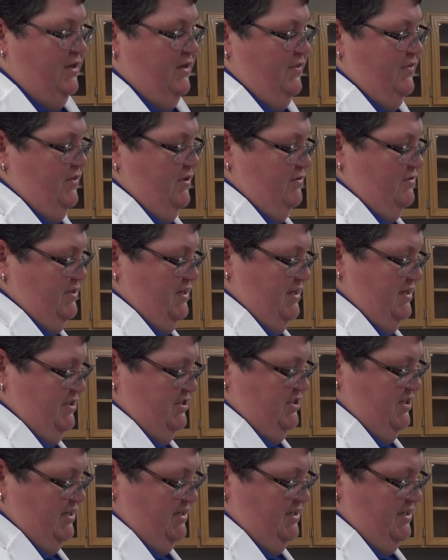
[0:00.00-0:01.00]
Those get
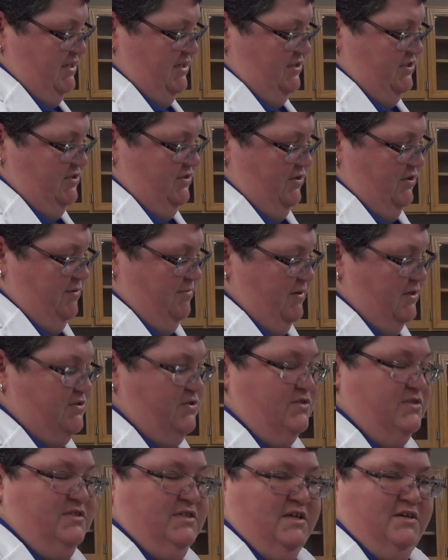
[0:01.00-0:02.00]
injected into your muscle
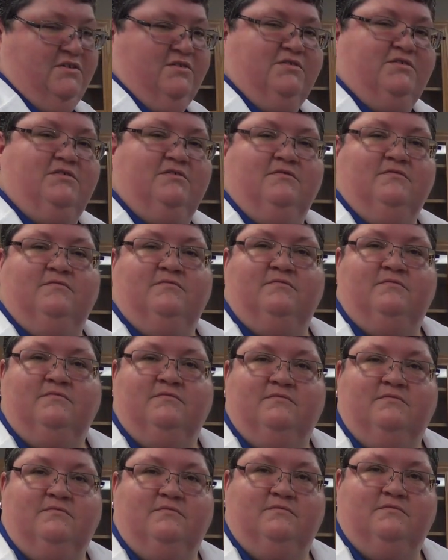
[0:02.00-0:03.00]
cells
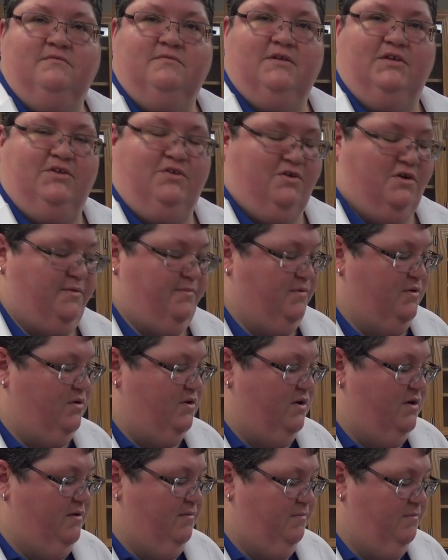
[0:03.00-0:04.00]
in your upper
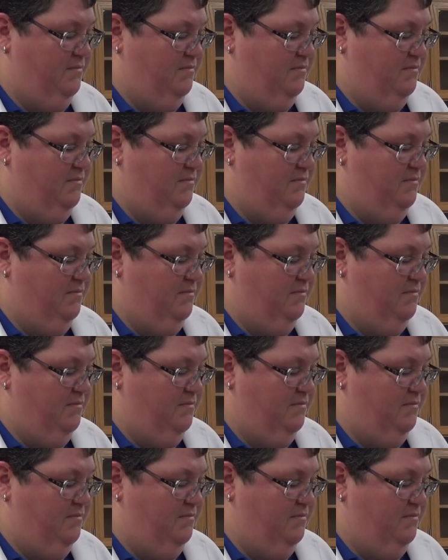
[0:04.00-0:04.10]
arm.